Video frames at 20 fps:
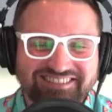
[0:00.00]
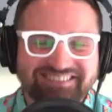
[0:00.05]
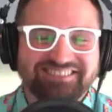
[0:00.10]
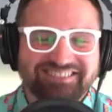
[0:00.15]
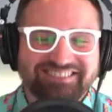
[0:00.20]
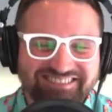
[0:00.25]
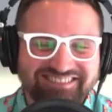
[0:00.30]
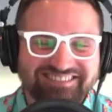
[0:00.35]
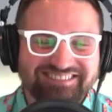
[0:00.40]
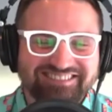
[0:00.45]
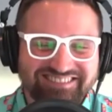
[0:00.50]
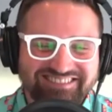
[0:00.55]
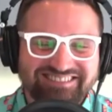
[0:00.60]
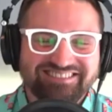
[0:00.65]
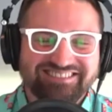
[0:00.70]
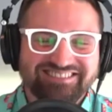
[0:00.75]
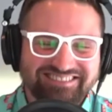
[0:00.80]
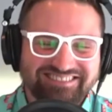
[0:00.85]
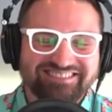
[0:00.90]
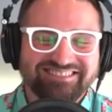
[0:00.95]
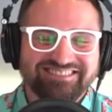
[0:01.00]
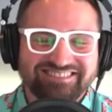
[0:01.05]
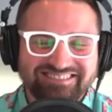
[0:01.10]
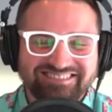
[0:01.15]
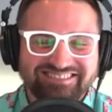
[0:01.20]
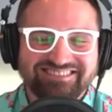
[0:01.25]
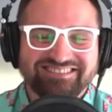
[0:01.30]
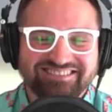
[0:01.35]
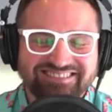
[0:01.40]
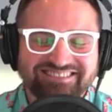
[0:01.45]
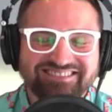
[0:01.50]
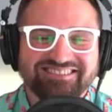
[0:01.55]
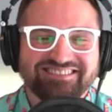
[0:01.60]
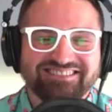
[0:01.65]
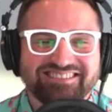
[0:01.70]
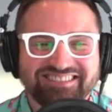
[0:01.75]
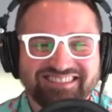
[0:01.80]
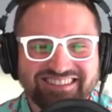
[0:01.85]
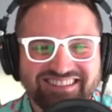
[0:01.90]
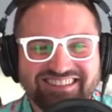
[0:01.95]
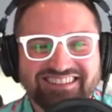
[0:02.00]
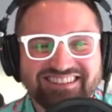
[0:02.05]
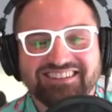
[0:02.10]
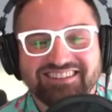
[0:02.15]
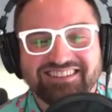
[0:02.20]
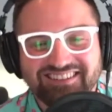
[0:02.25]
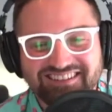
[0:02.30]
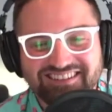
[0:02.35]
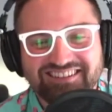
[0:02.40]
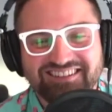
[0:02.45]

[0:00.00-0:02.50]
And if folks don't know David Baker, then they haven't been in the